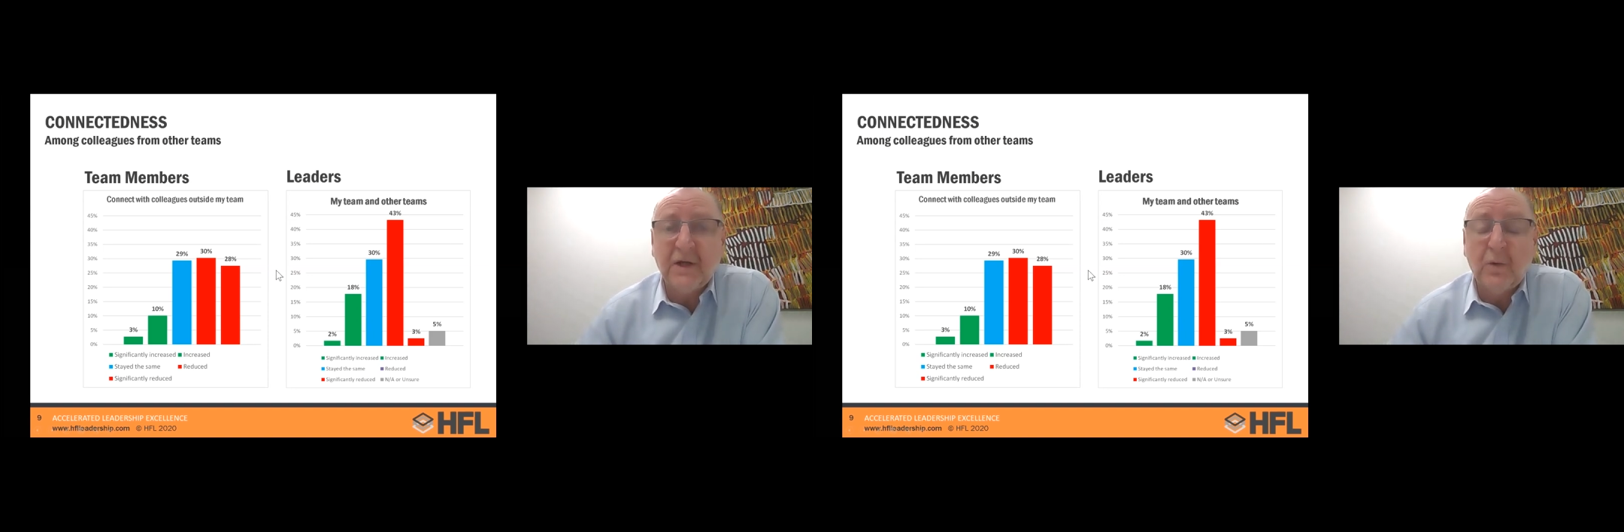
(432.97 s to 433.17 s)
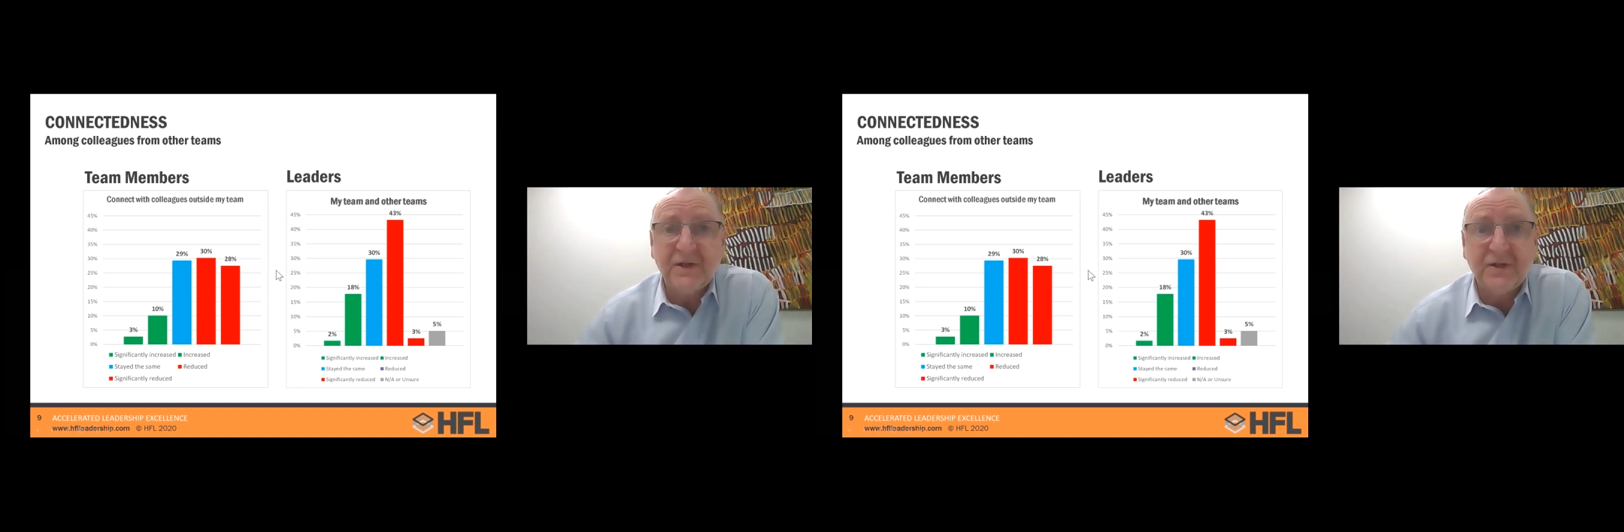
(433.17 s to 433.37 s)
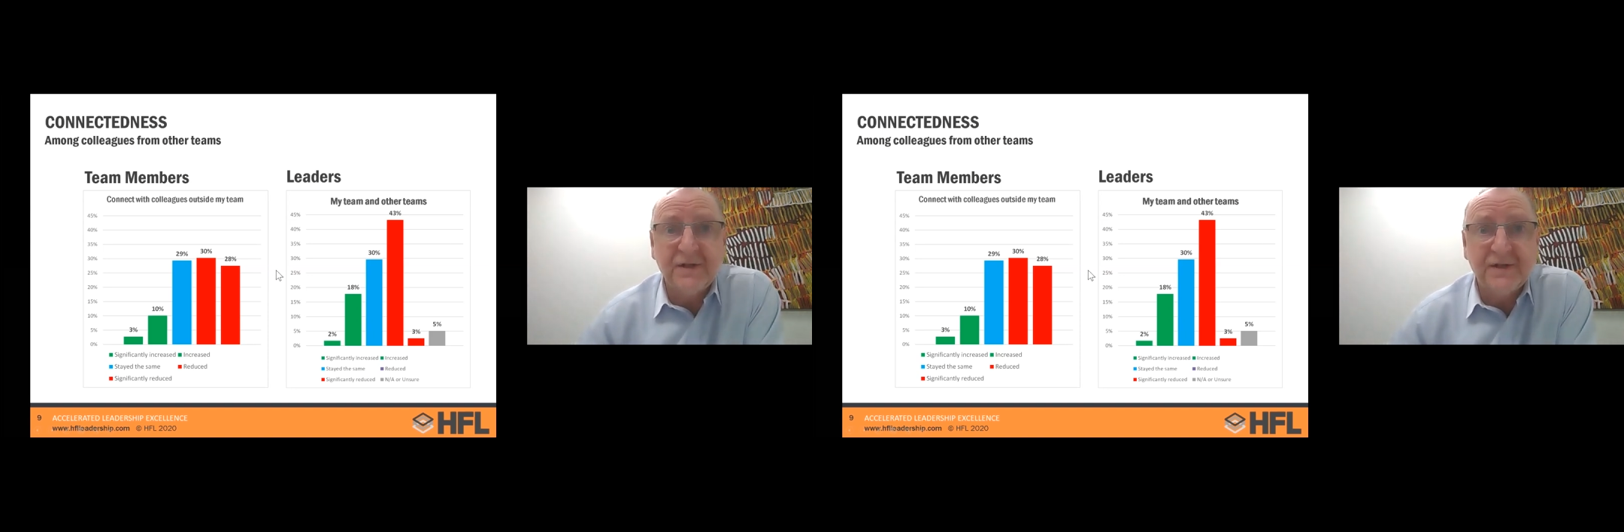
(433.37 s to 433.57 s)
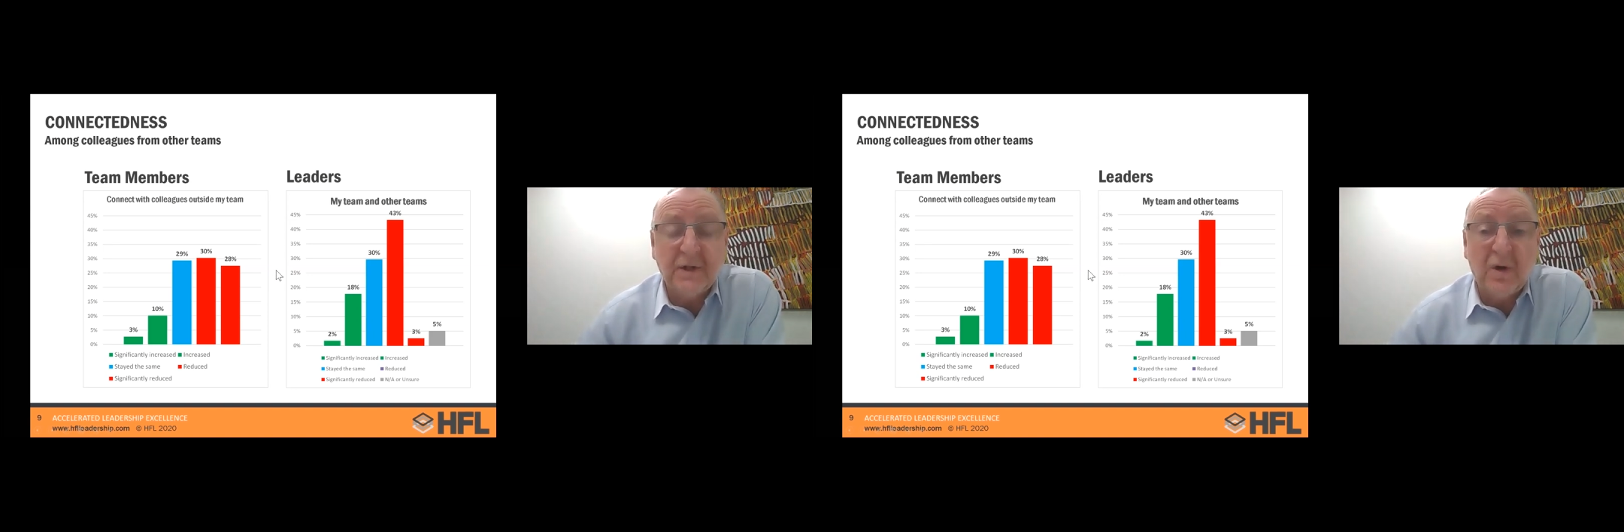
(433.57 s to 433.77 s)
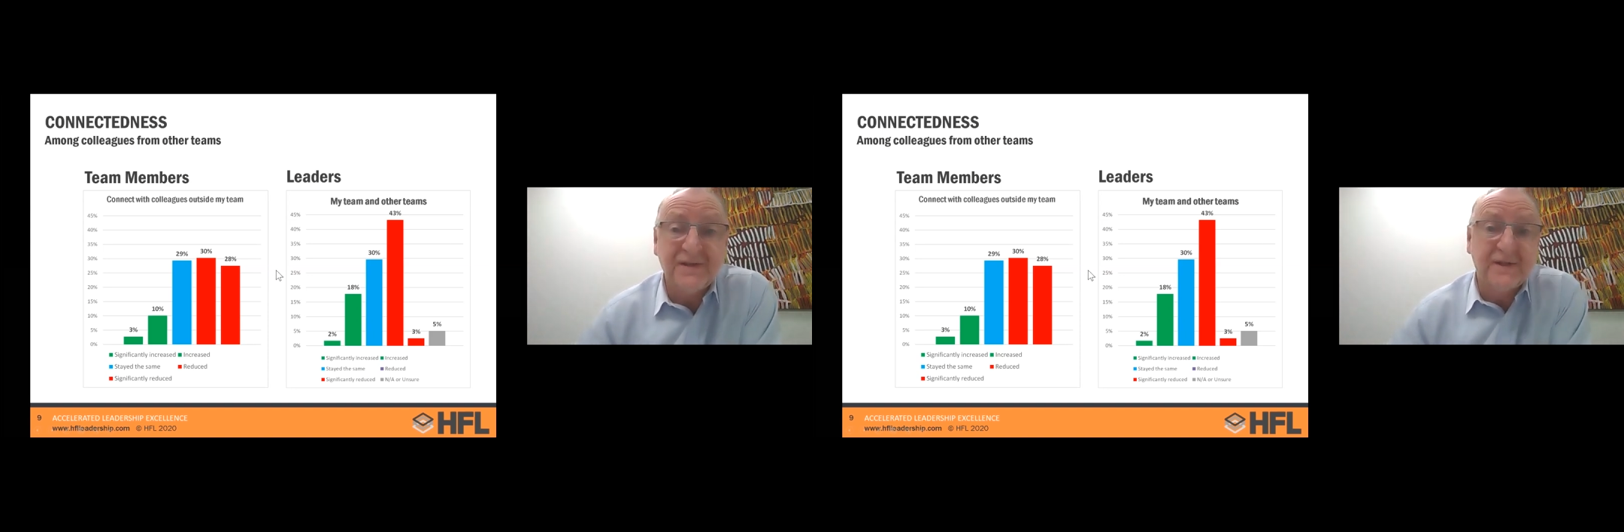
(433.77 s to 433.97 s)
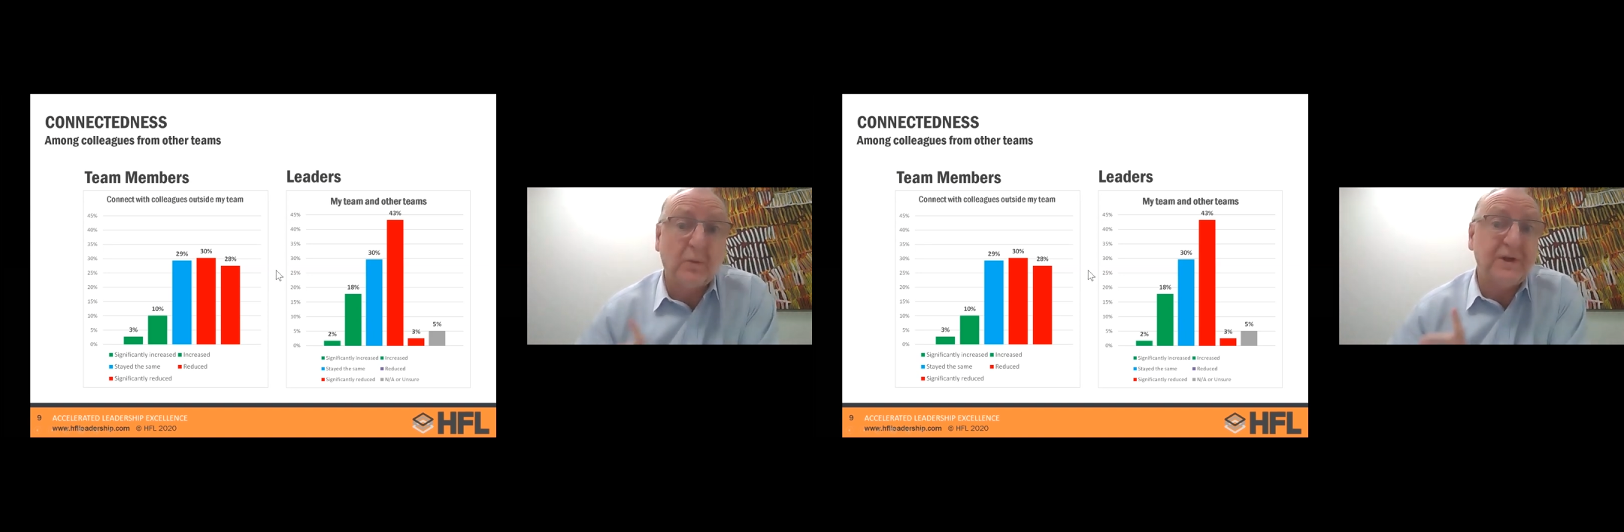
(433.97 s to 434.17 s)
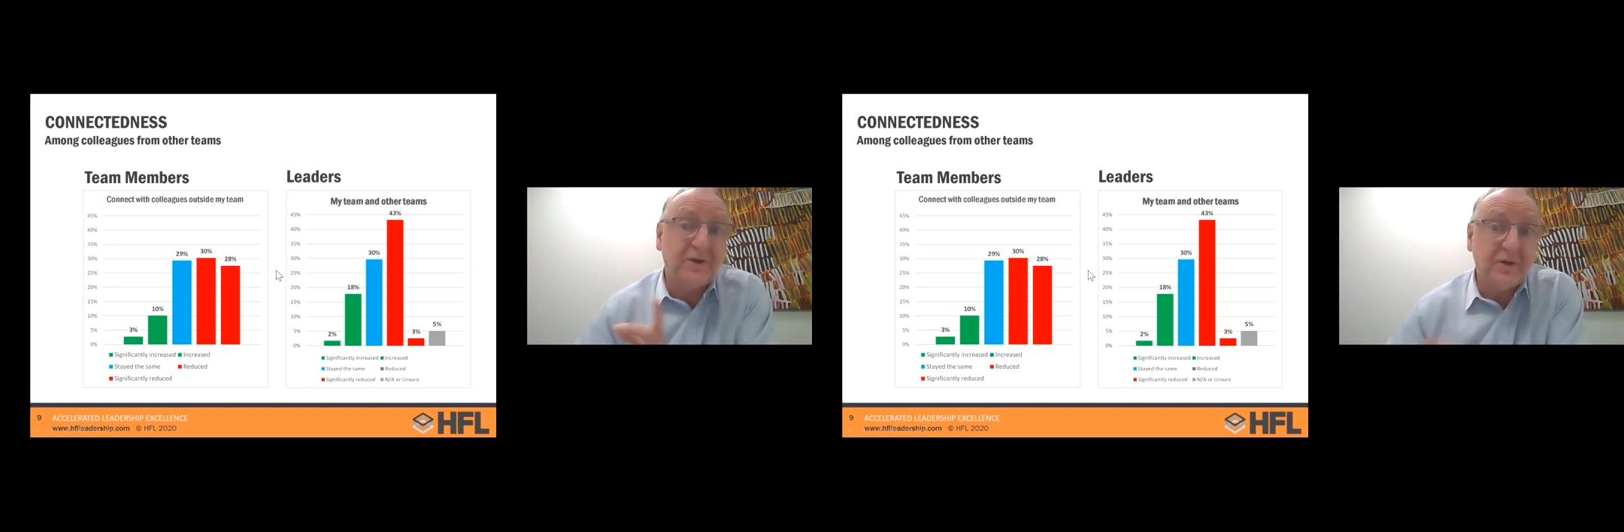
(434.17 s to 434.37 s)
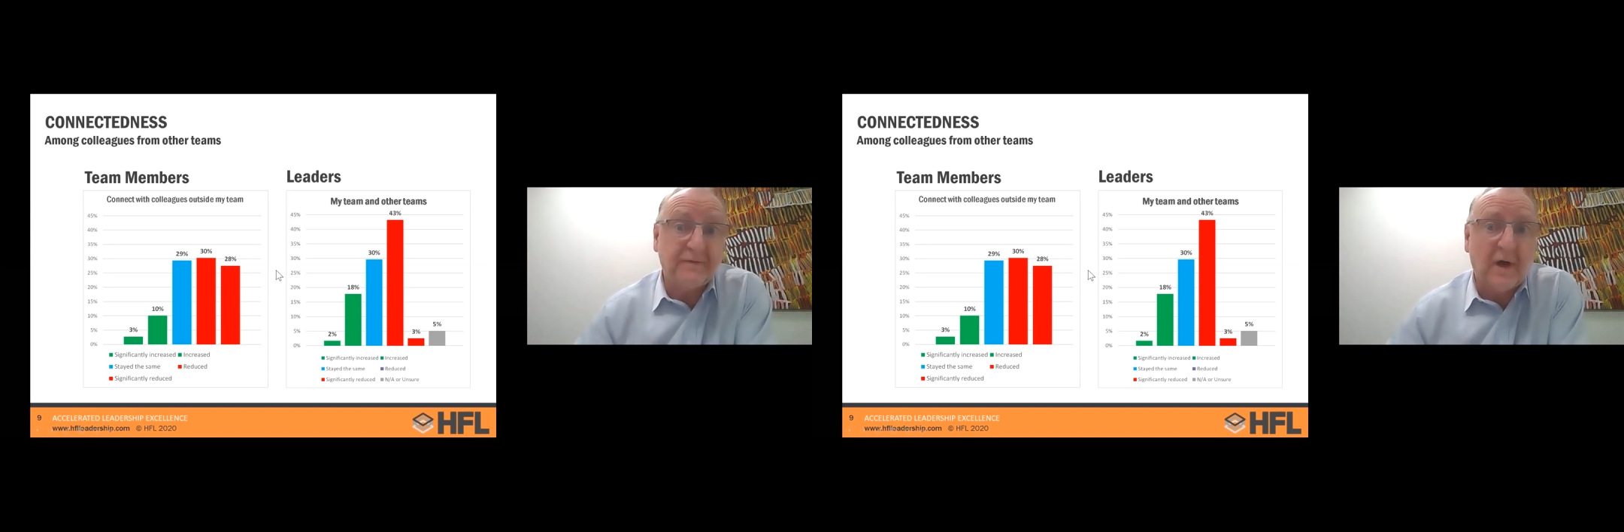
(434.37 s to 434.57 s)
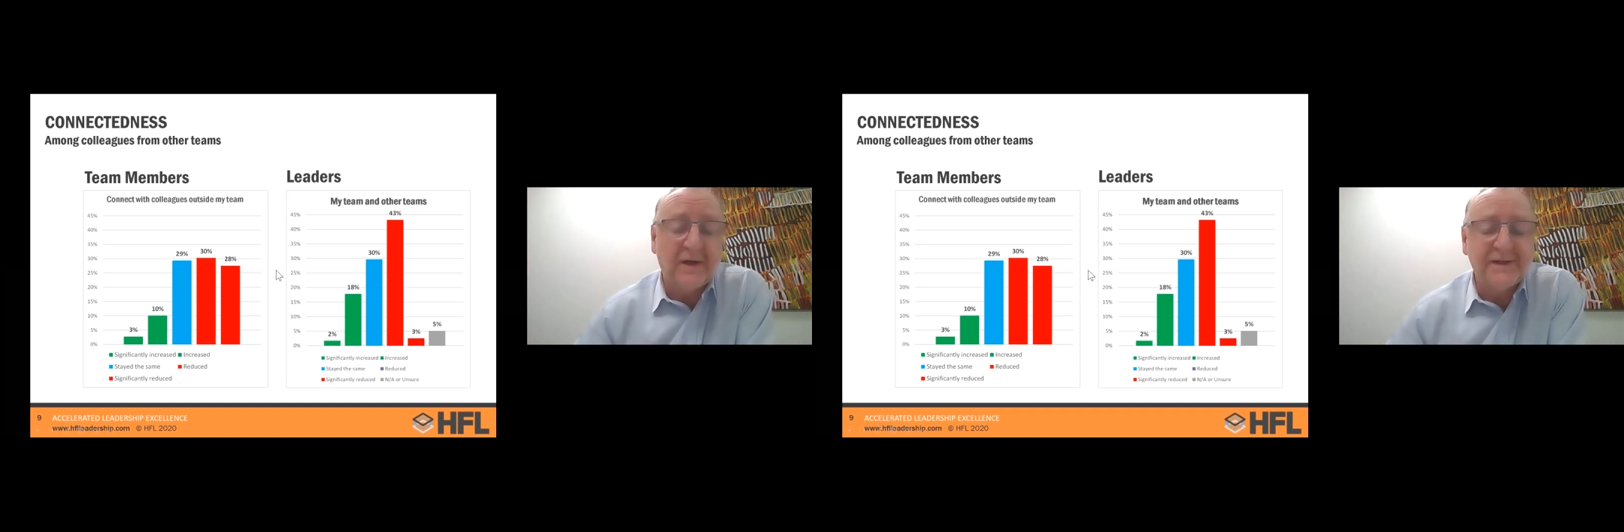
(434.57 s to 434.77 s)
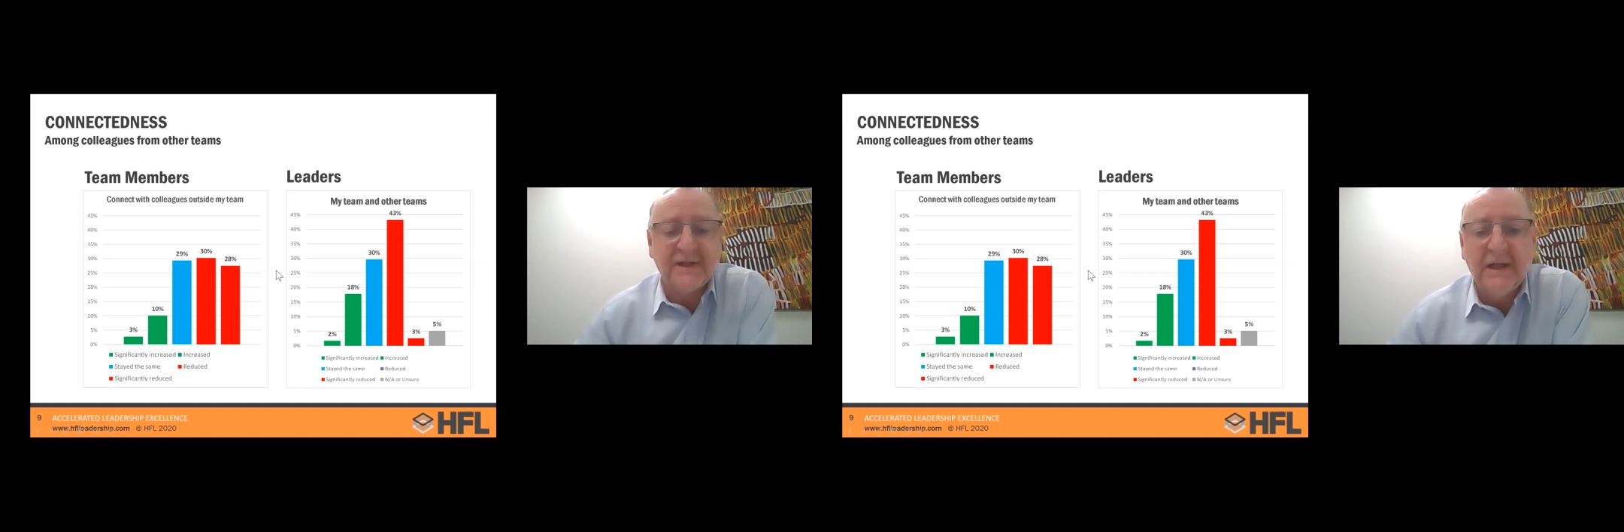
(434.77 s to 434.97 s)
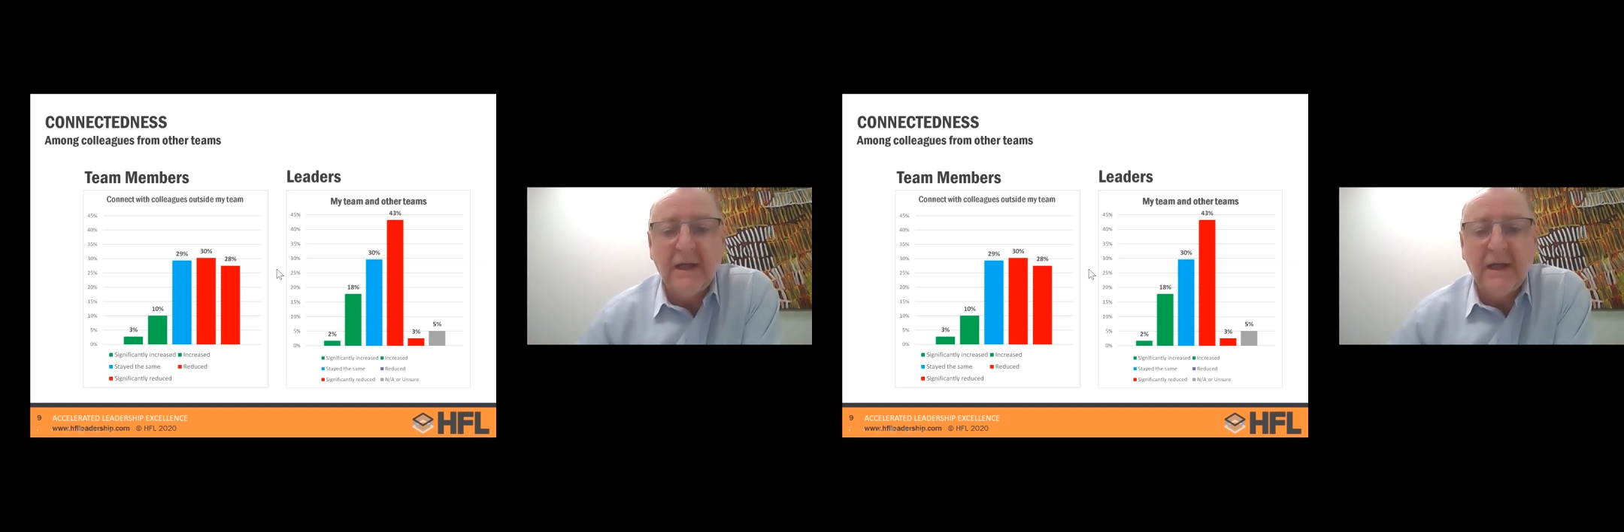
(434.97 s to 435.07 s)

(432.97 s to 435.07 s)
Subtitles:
questions that you asked that we should have asked